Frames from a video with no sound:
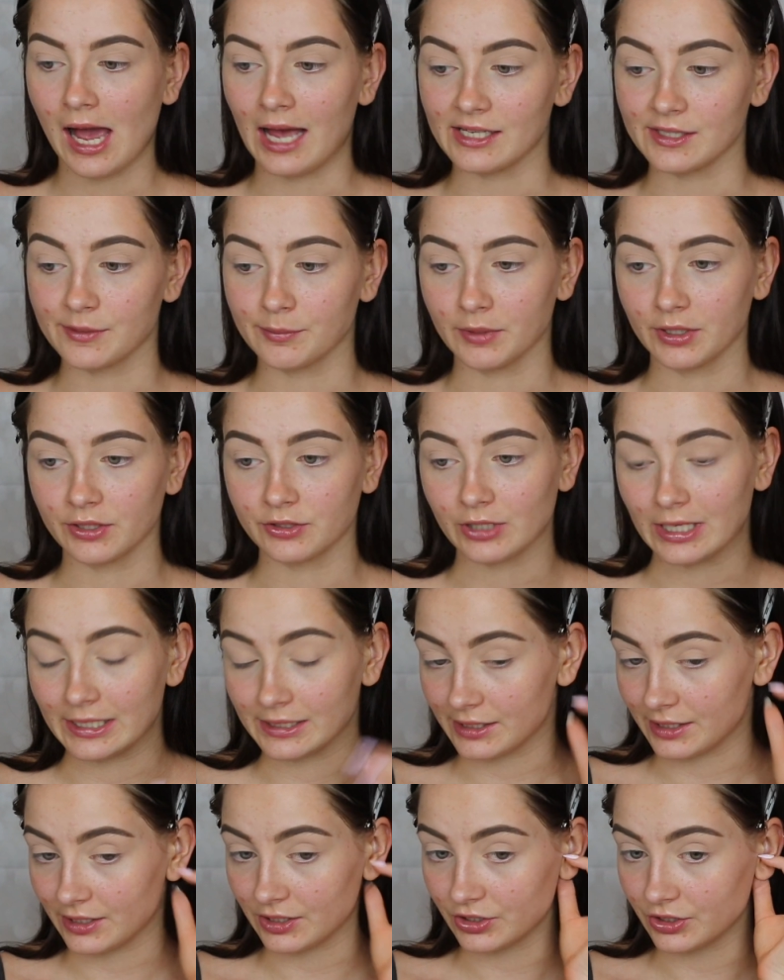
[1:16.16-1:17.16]
as my
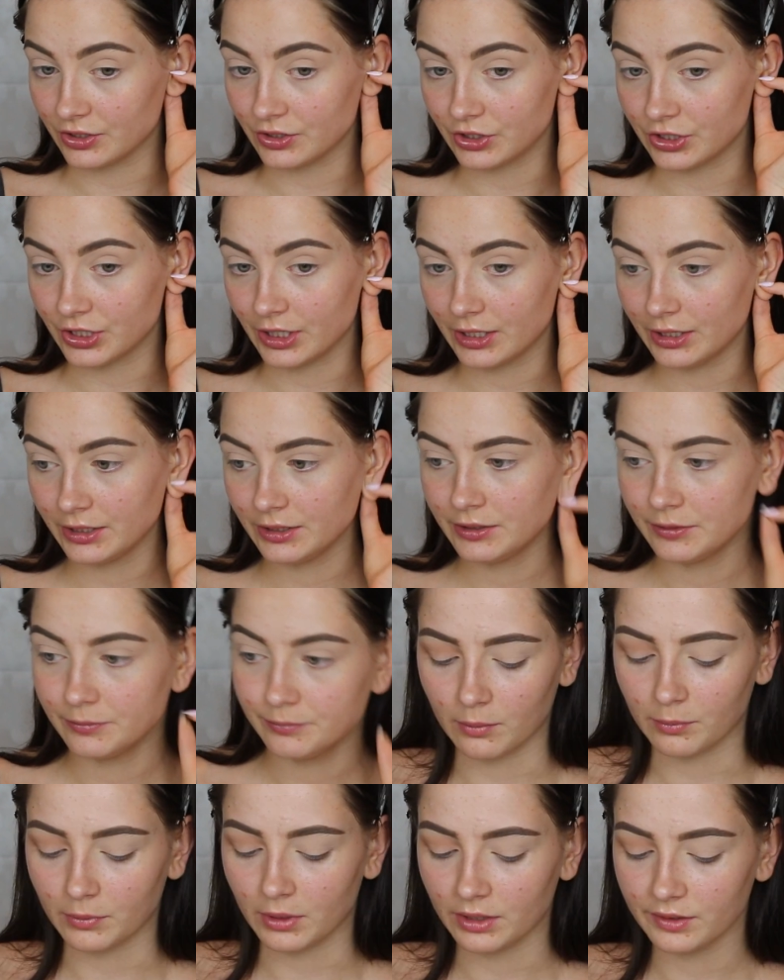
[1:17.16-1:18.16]
transition shade.
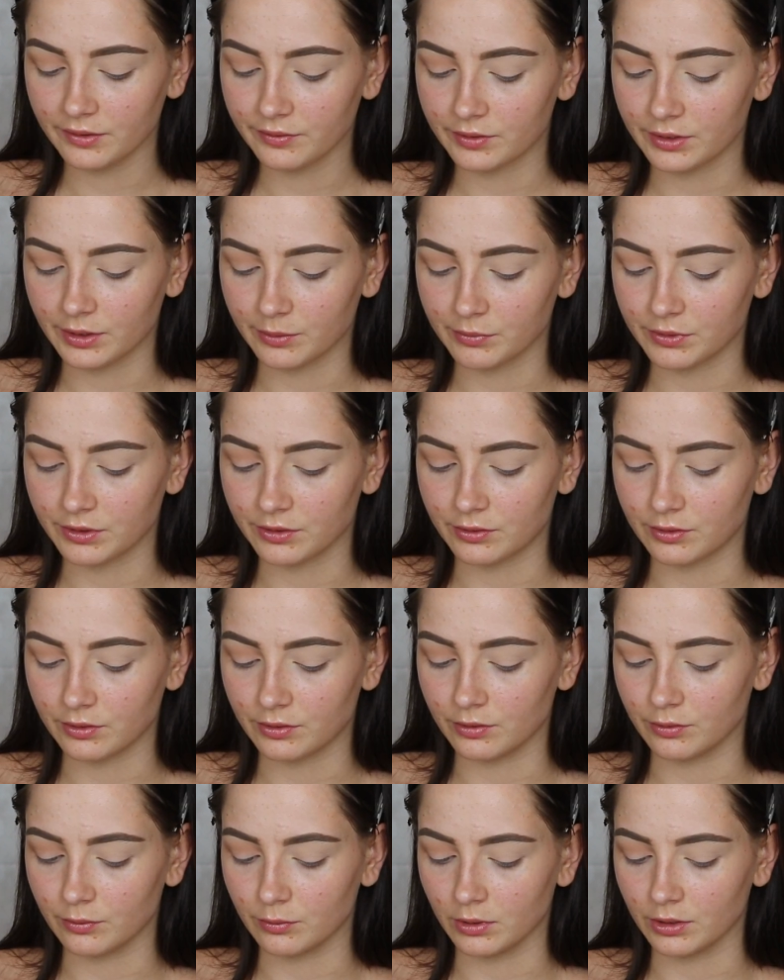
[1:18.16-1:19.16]
I'm kind of tempted to
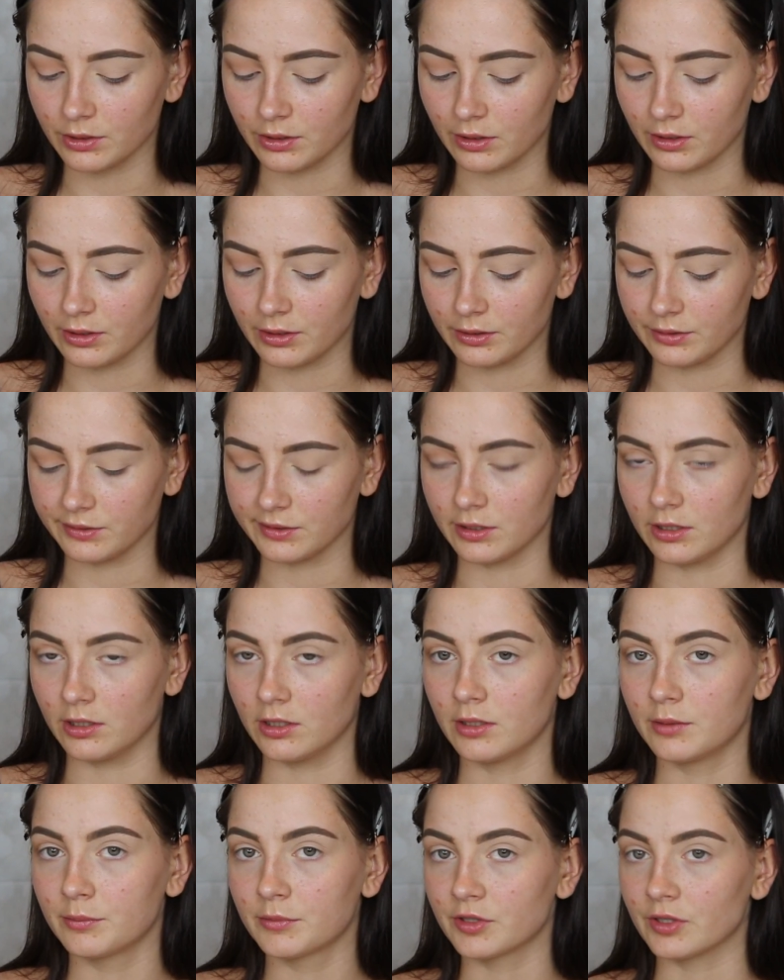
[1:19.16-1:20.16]
do one eye at a
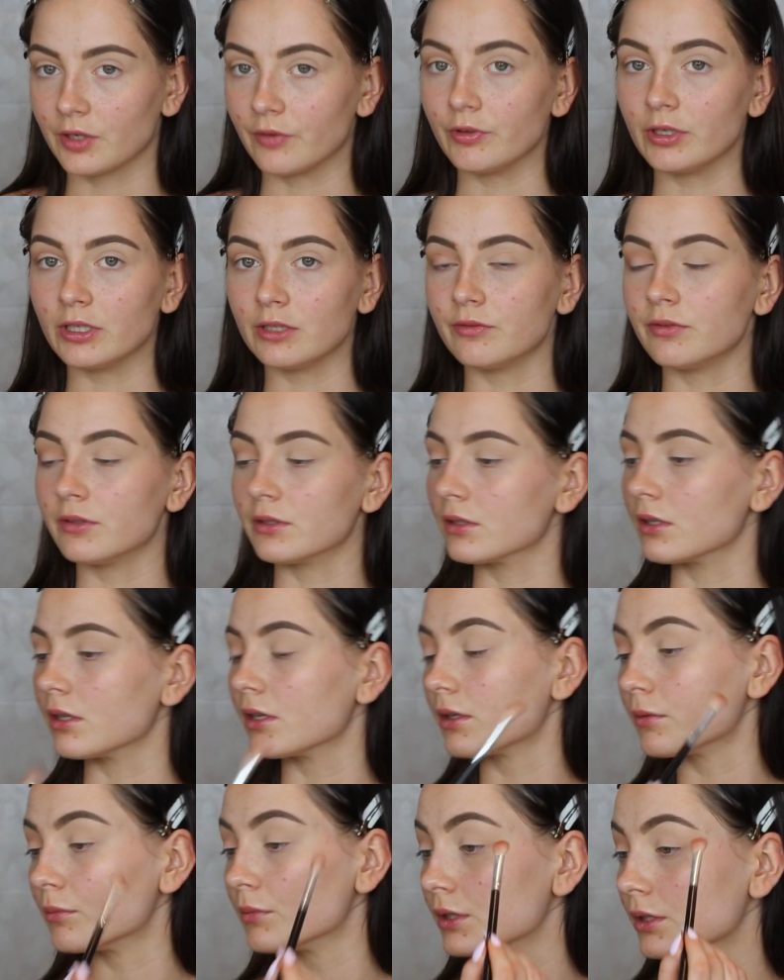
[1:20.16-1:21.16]
time because I really feel
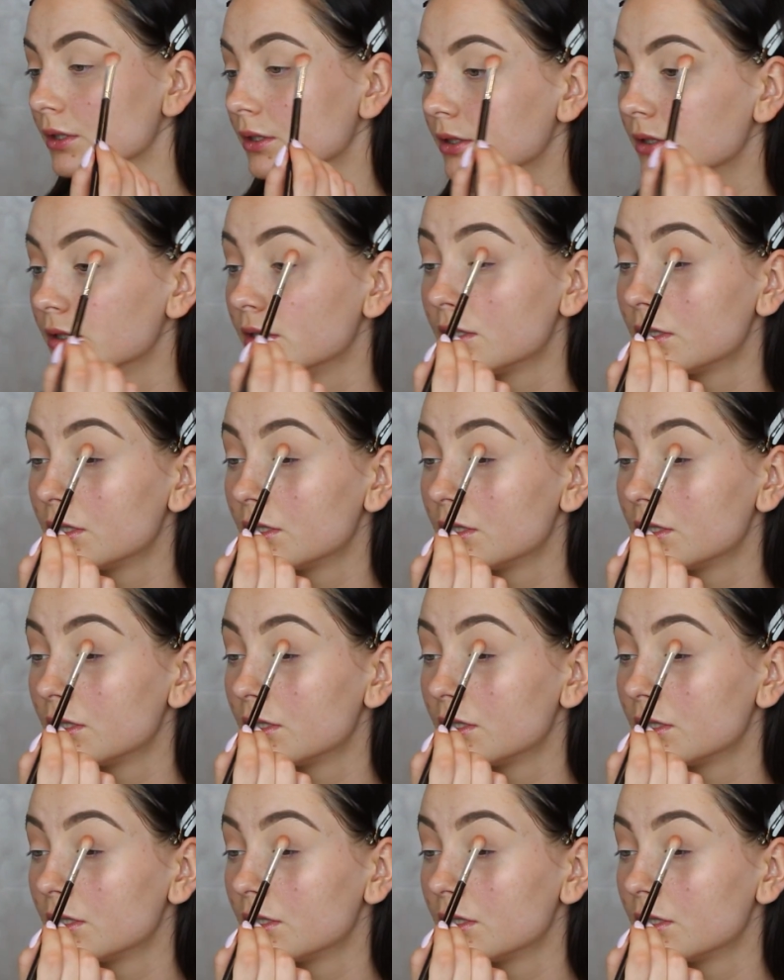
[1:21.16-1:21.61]
like I'm gonna